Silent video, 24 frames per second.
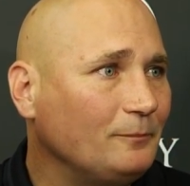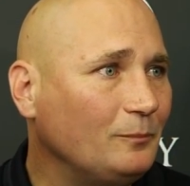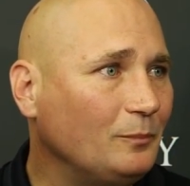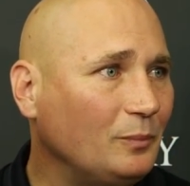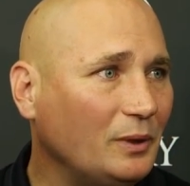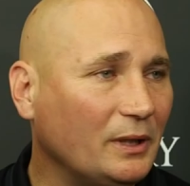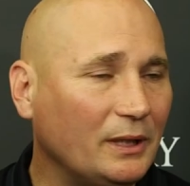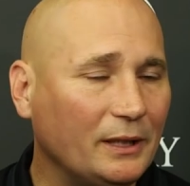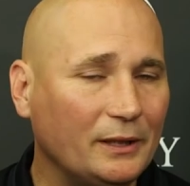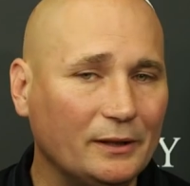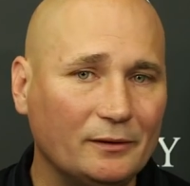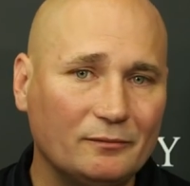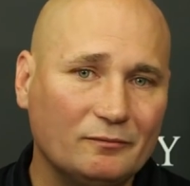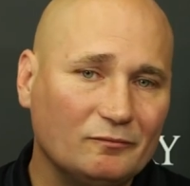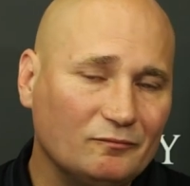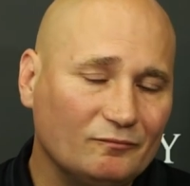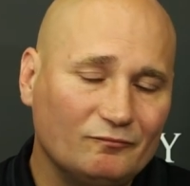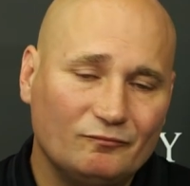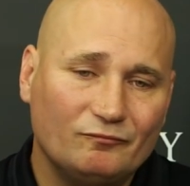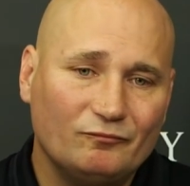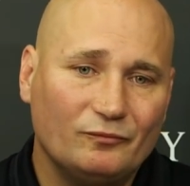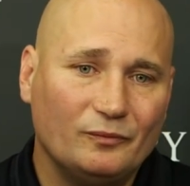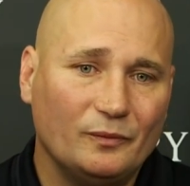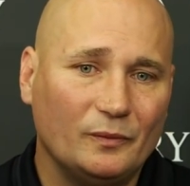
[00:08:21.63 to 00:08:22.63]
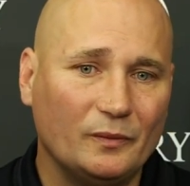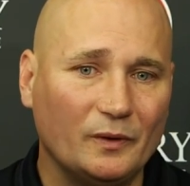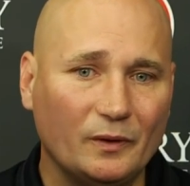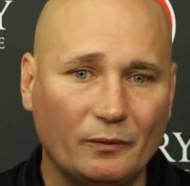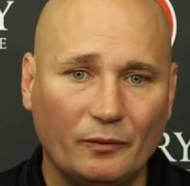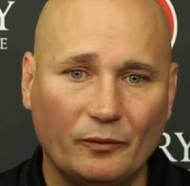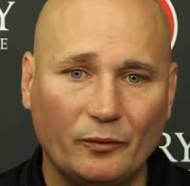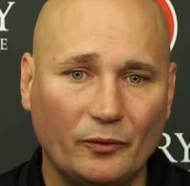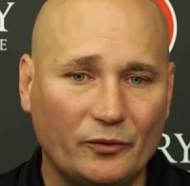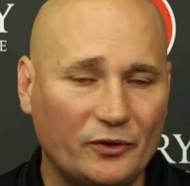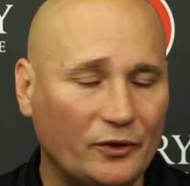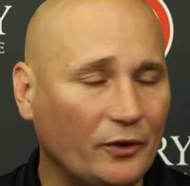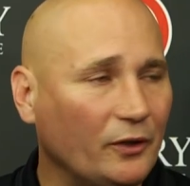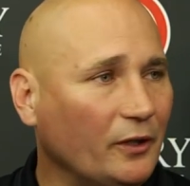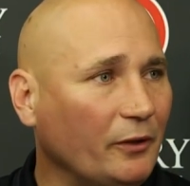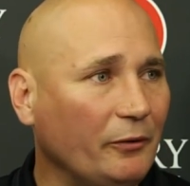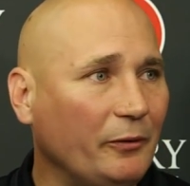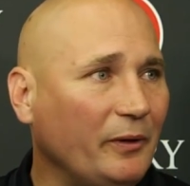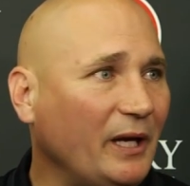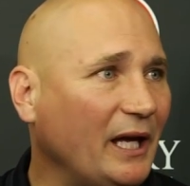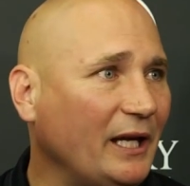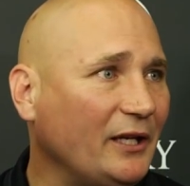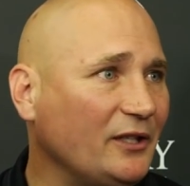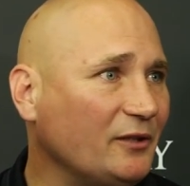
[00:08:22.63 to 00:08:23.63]
But certainly
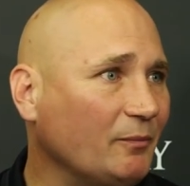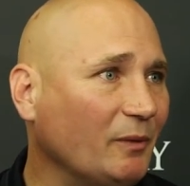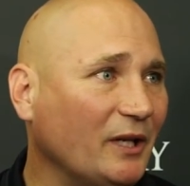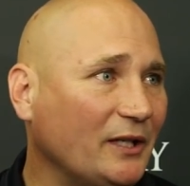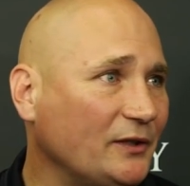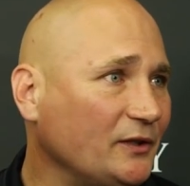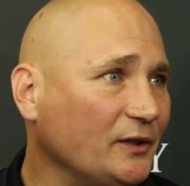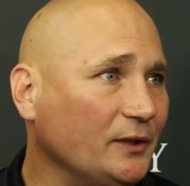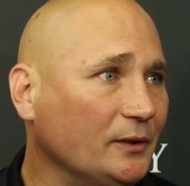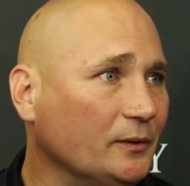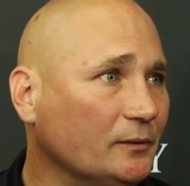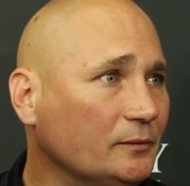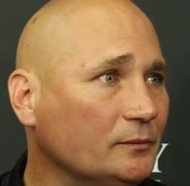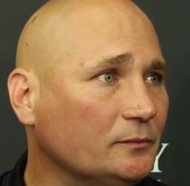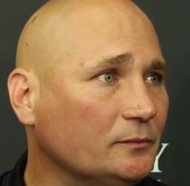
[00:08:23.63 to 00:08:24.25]
we had his blessing.